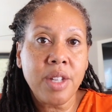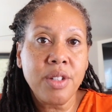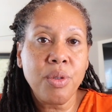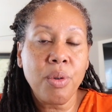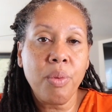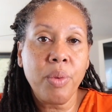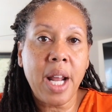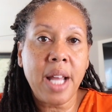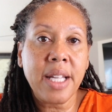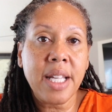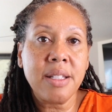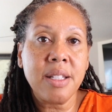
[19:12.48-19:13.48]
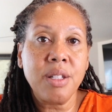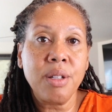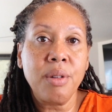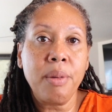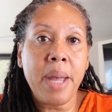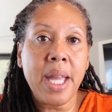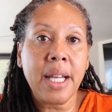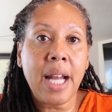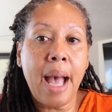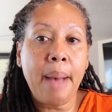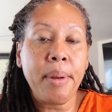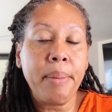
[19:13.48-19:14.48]
doing what I need to do to make it
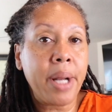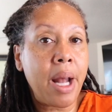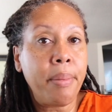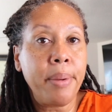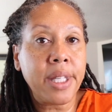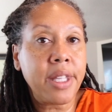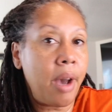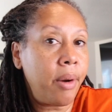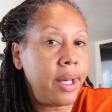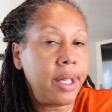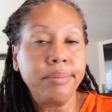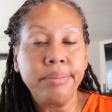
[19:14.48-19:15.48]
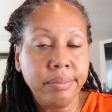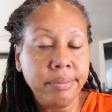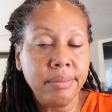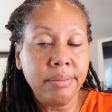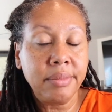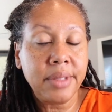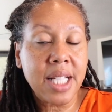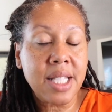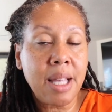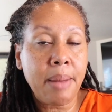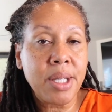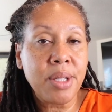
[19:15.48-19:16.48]
happen. But I'll pick y'all up
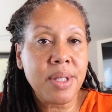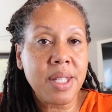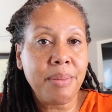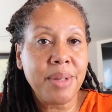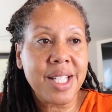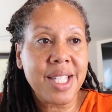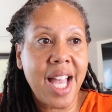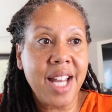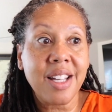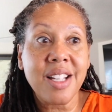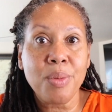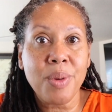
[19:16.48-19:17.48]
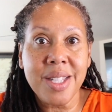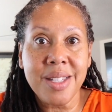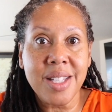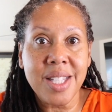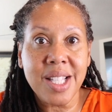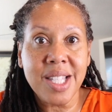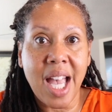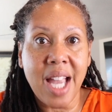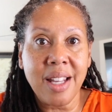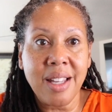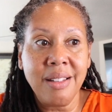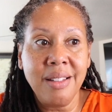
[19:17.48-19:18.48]
next time I do something exciting, because wasn't this
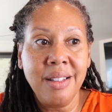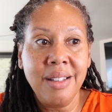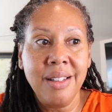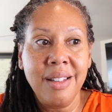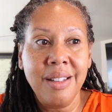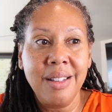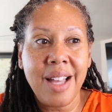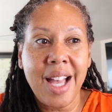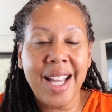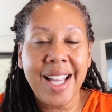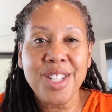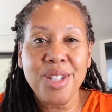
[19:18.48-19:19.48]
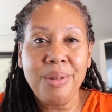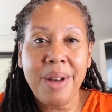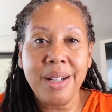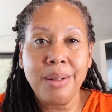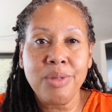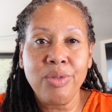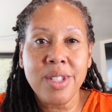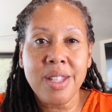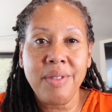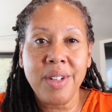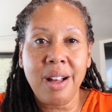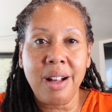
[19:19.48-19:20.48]
exciting? I got 2 items for $7.